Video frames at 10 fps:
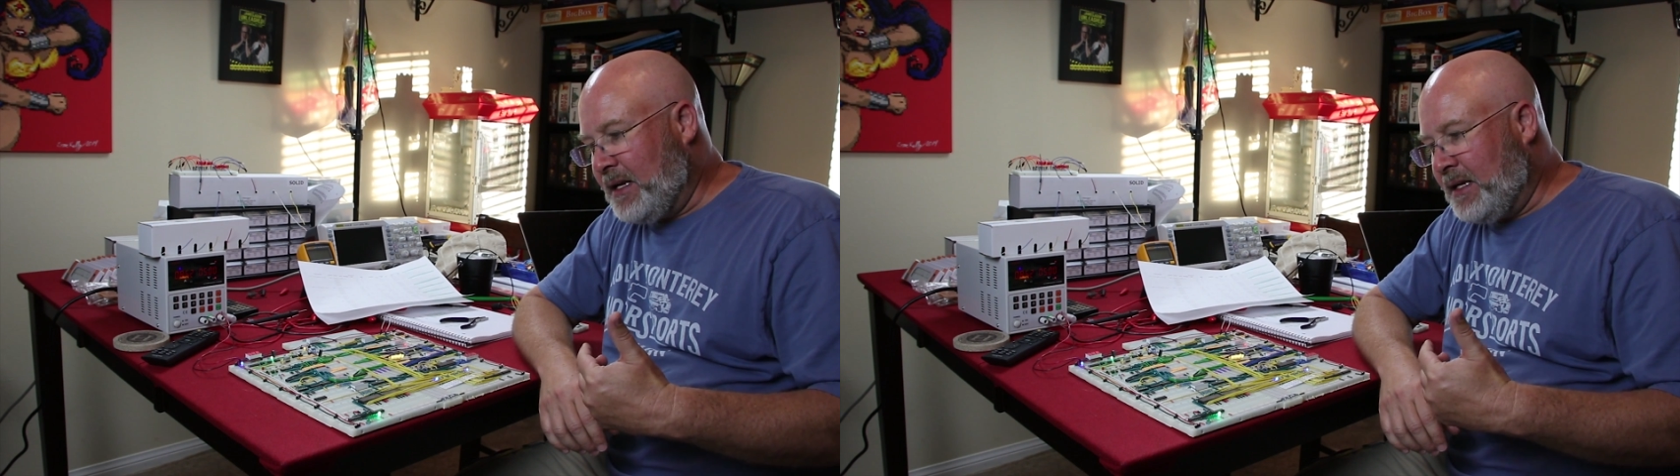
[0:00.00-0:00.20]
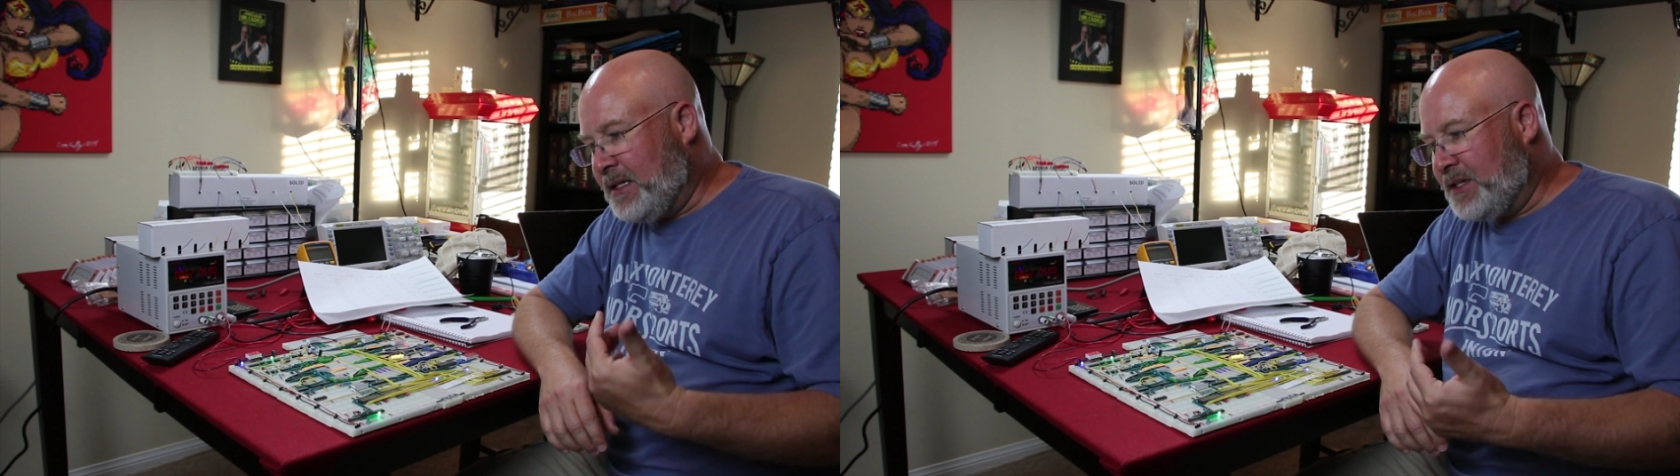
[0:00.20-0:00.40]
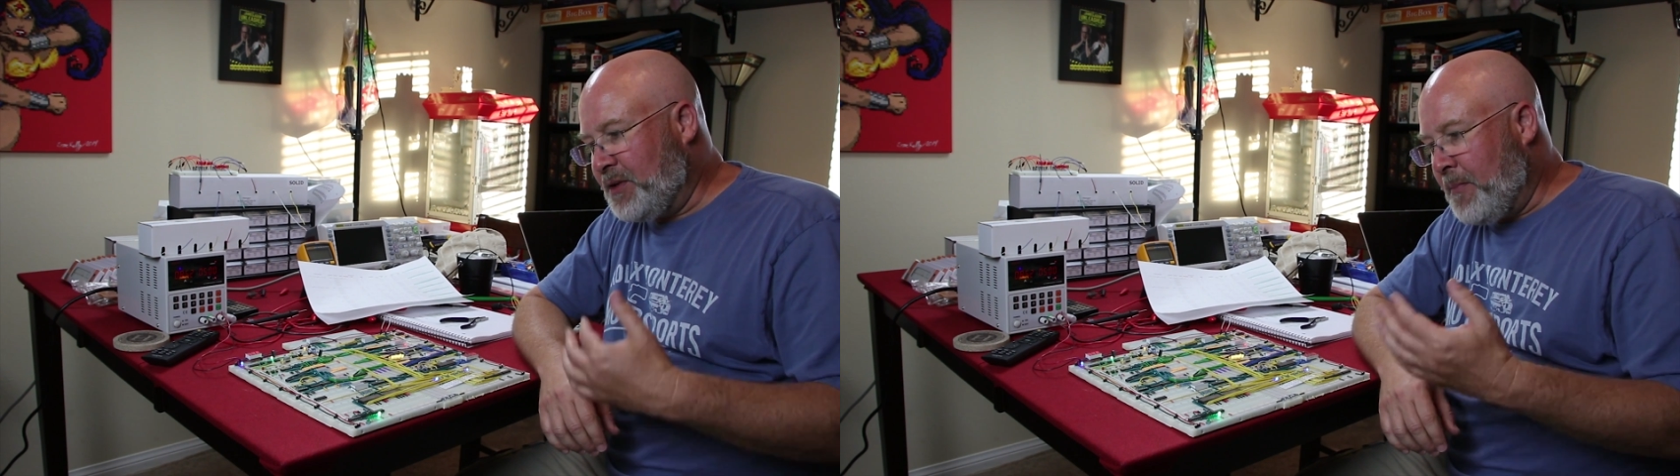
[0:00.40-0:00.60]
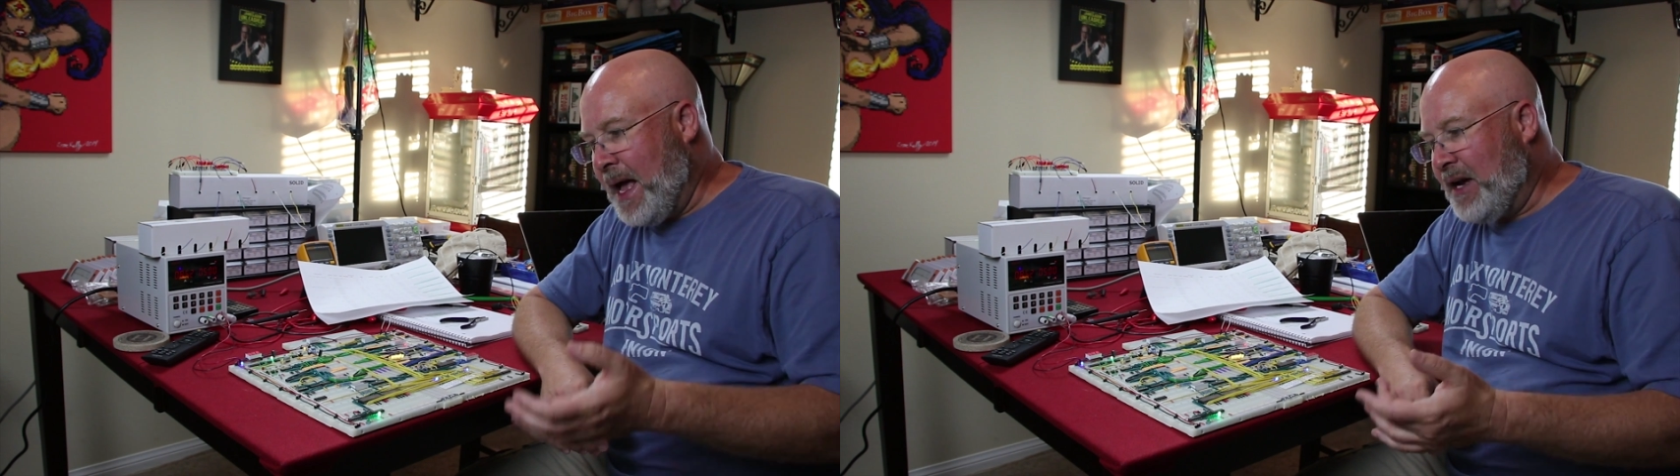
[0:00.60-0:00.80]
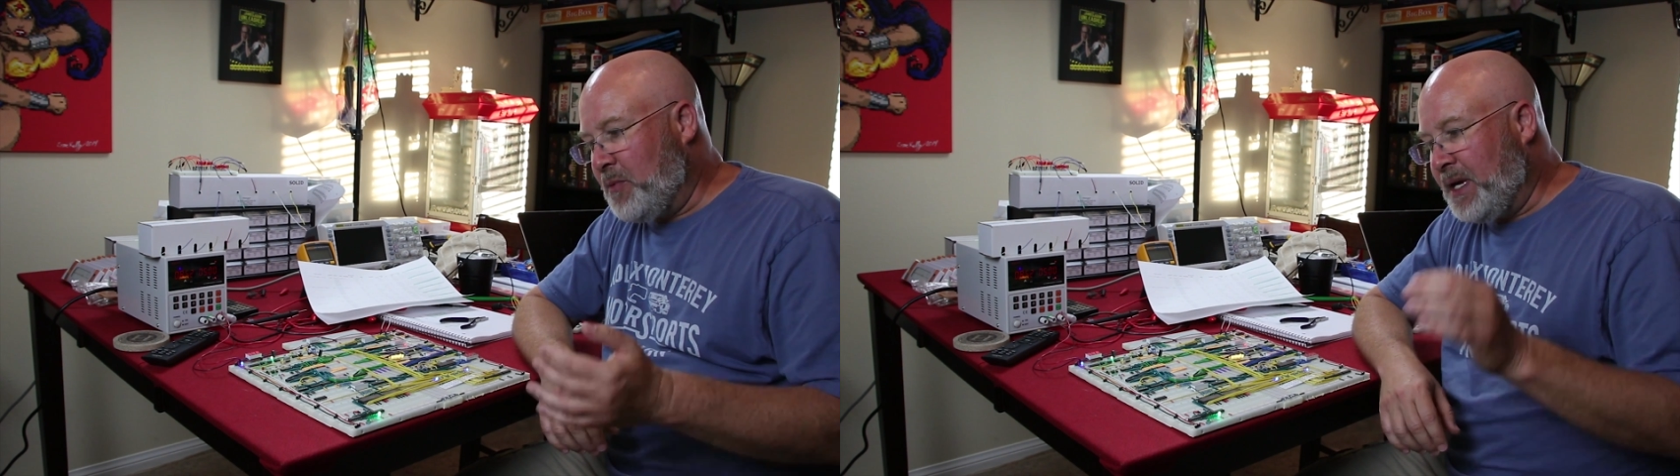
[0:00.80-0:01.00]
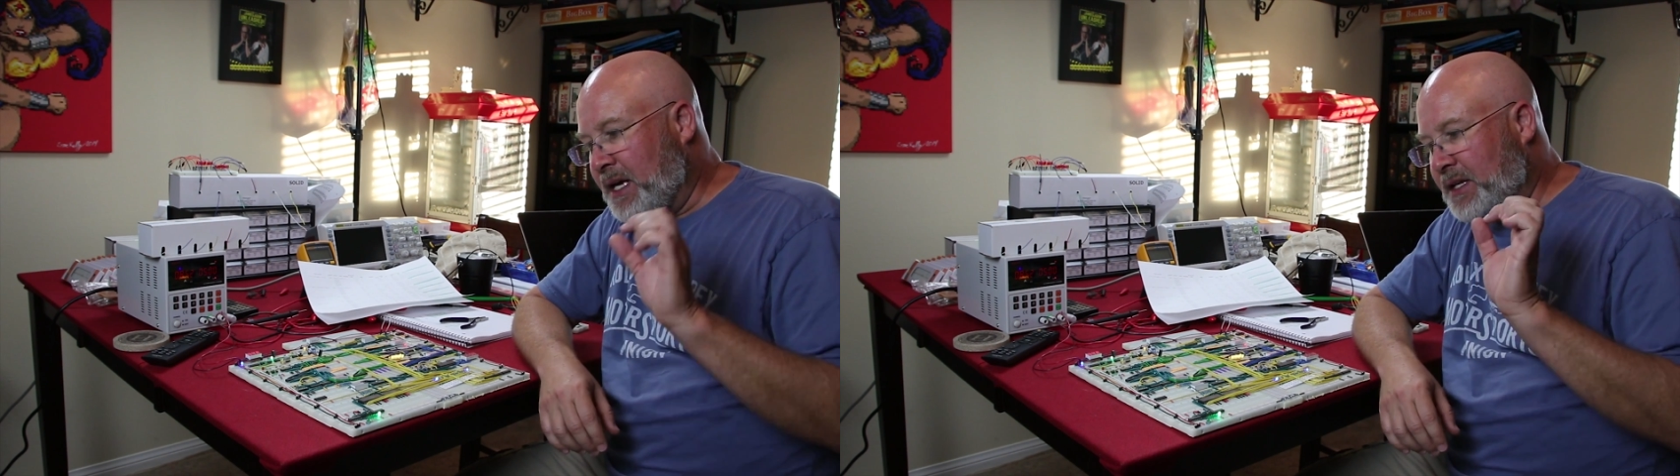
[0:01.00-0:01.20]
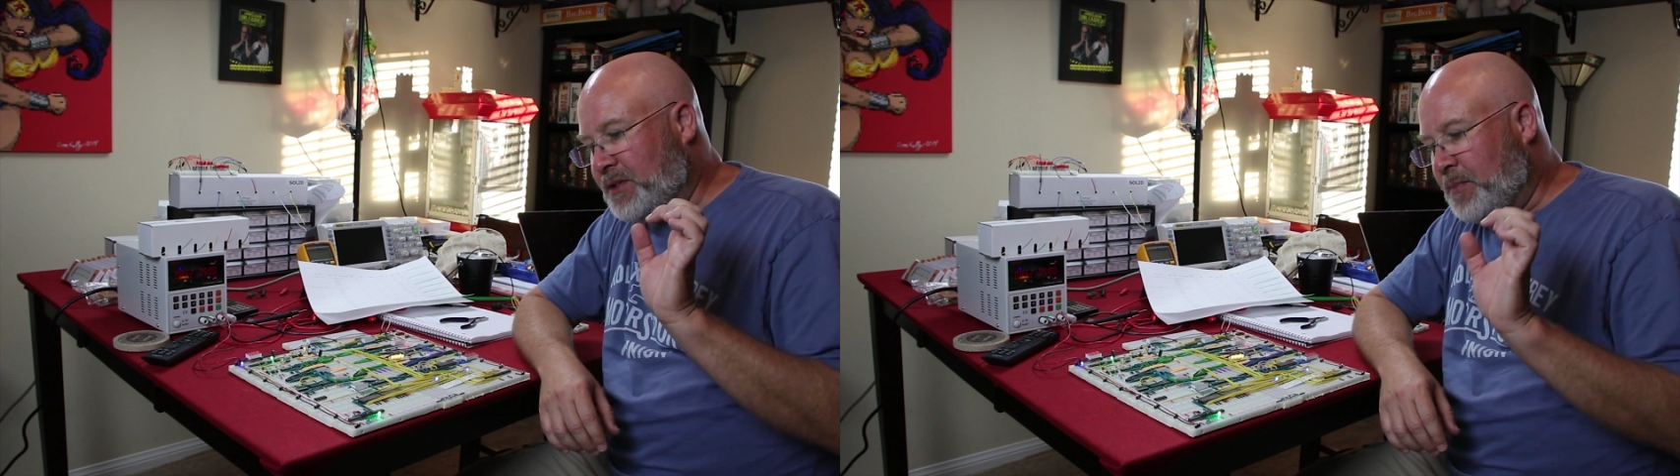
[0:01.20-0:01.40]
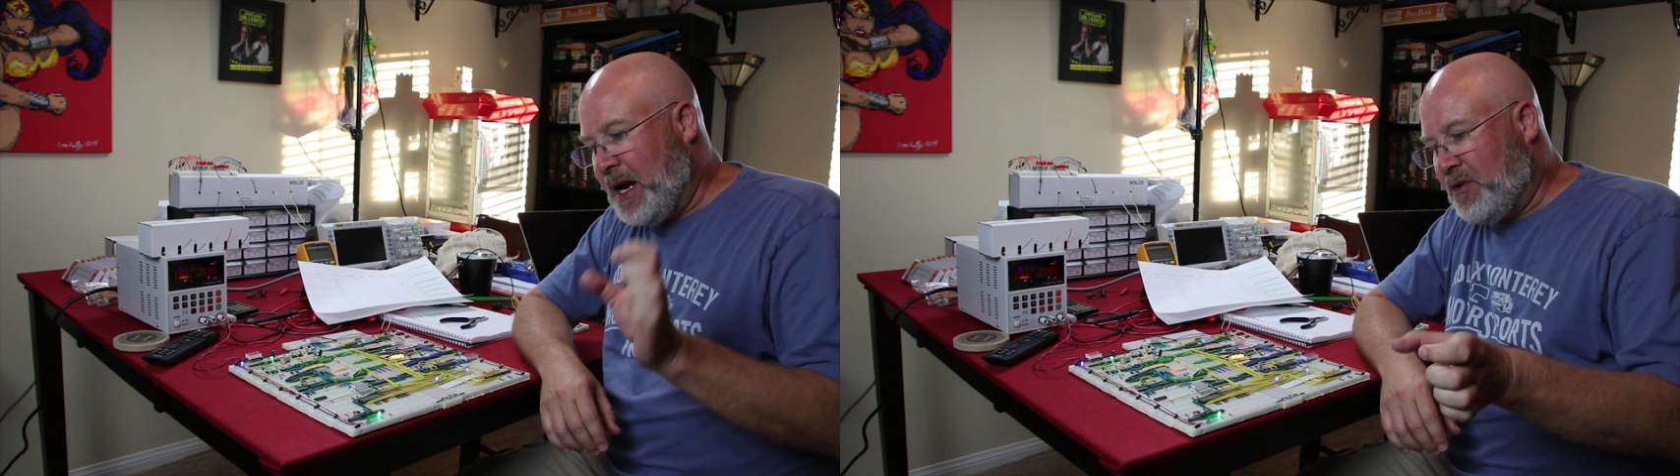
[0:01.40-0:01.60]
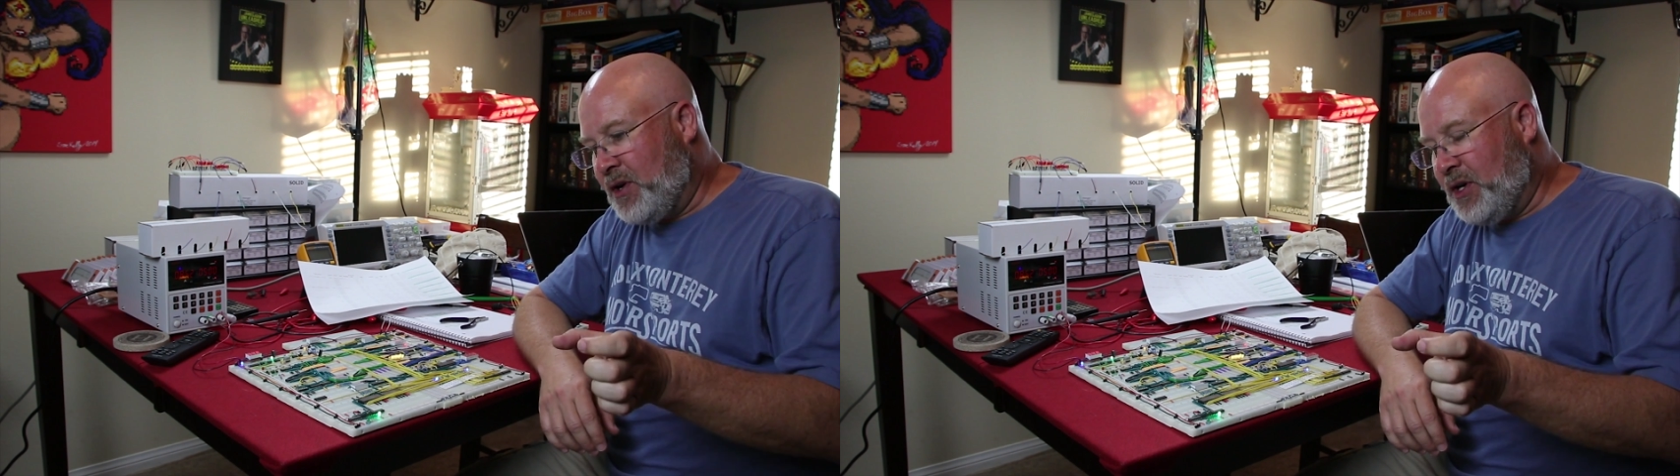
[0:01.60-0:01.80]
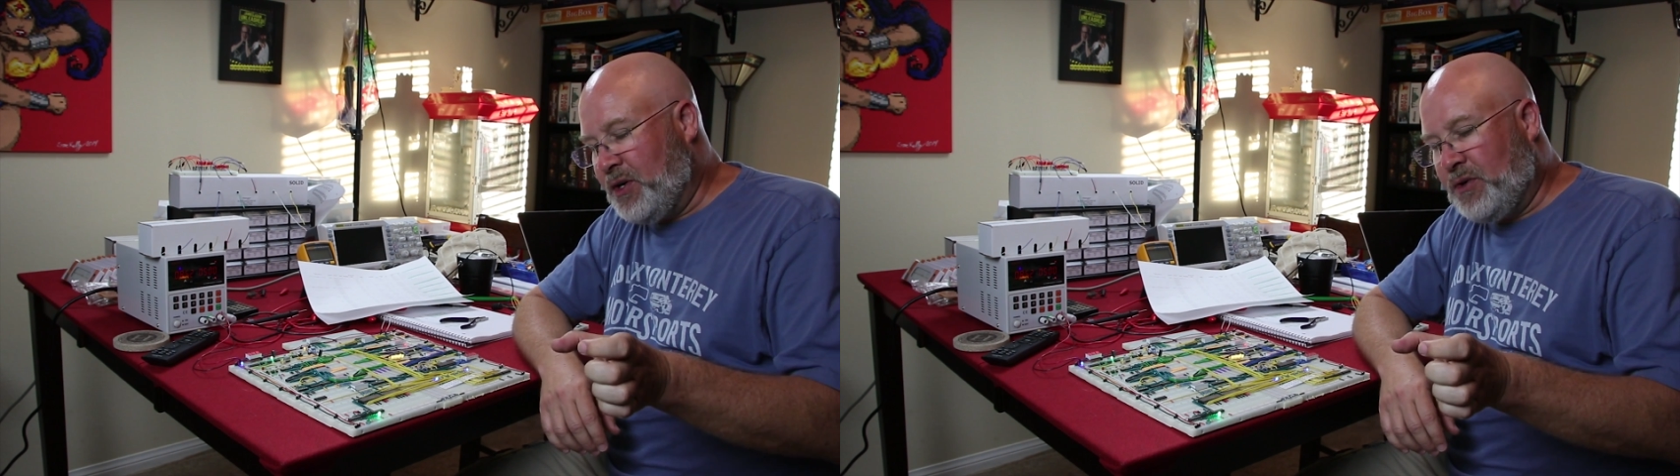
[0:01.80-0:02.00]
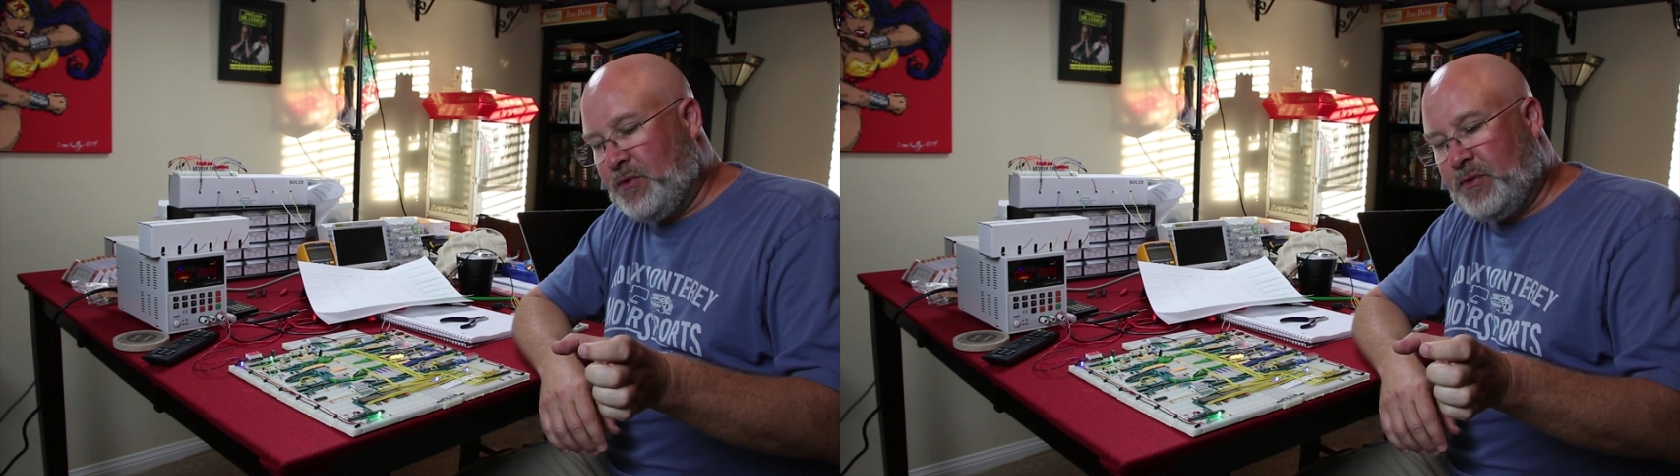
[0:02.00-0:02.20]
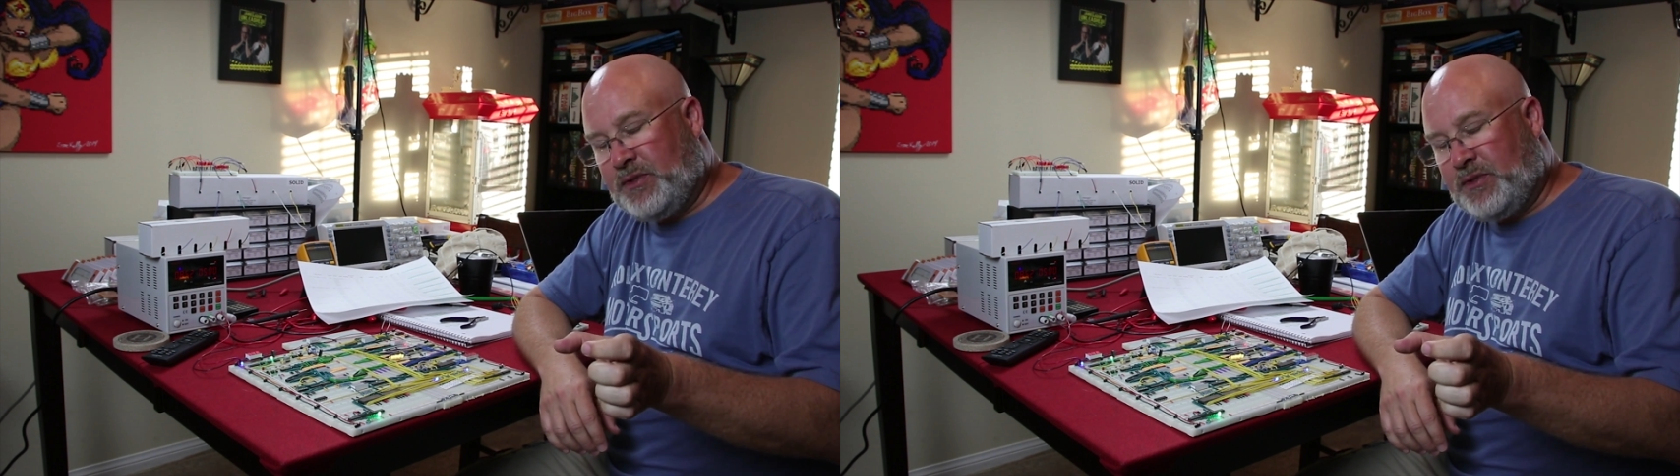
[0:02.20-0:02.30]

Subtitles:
it doesn't matter because microcode